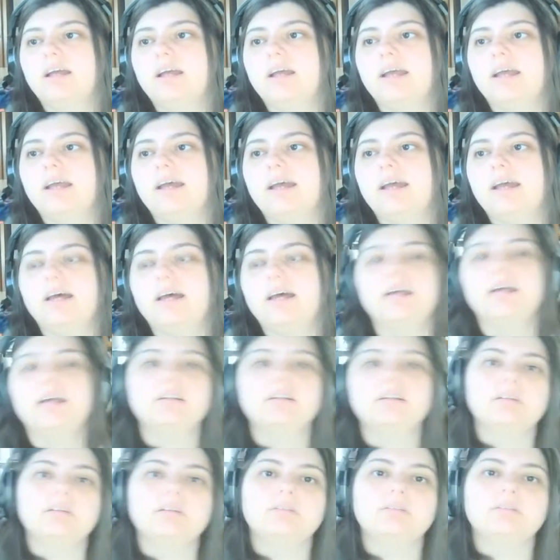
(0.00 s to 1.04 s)
and
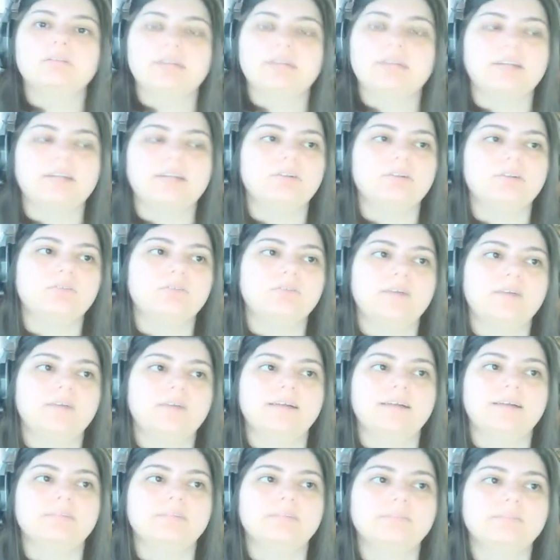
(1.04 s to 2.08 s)
write a new
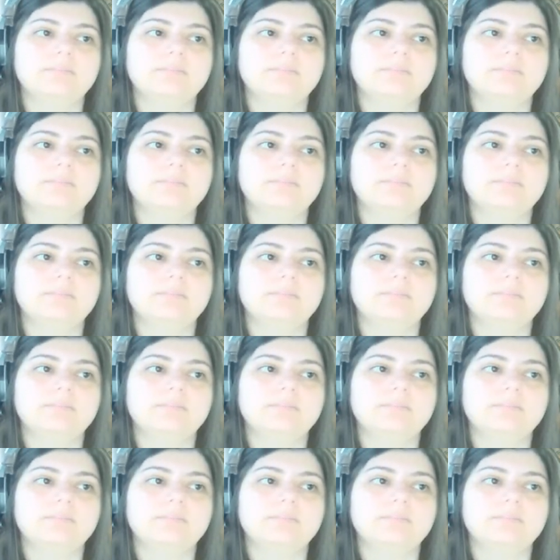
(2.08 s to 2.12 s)
file.